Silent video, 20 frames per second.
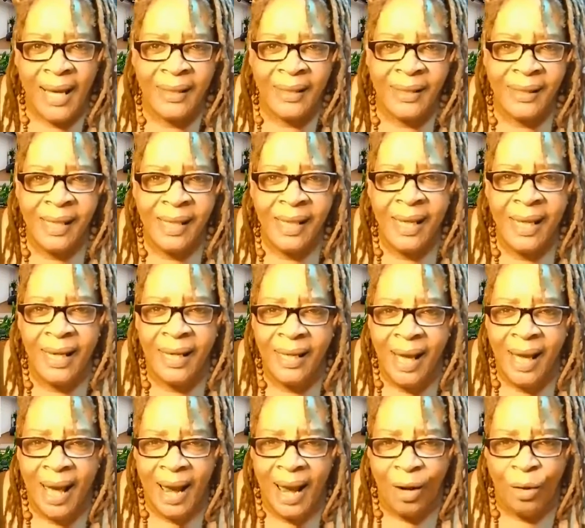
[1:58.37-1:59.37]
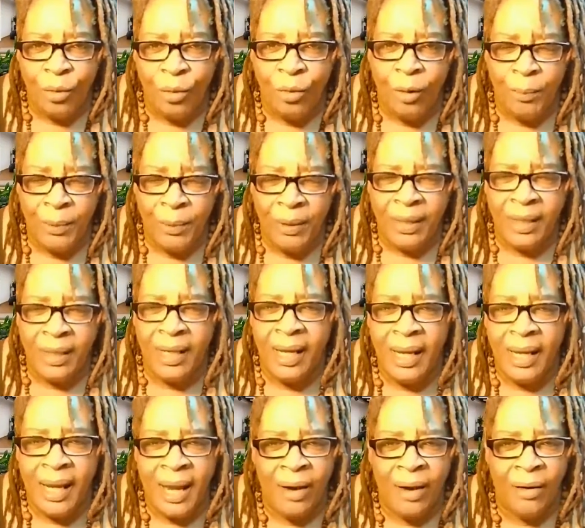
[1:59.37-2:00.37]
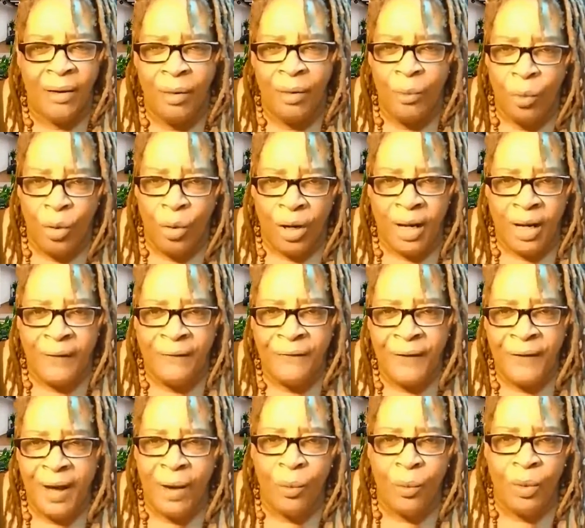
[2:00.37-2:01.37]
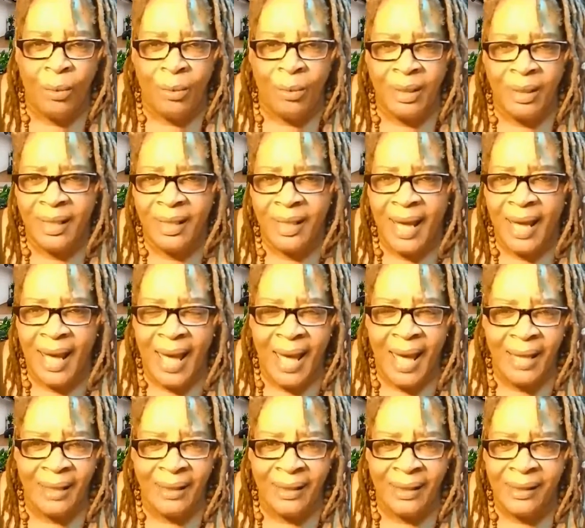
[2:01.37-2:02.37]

Like I said, I grew up in the era where they found women in the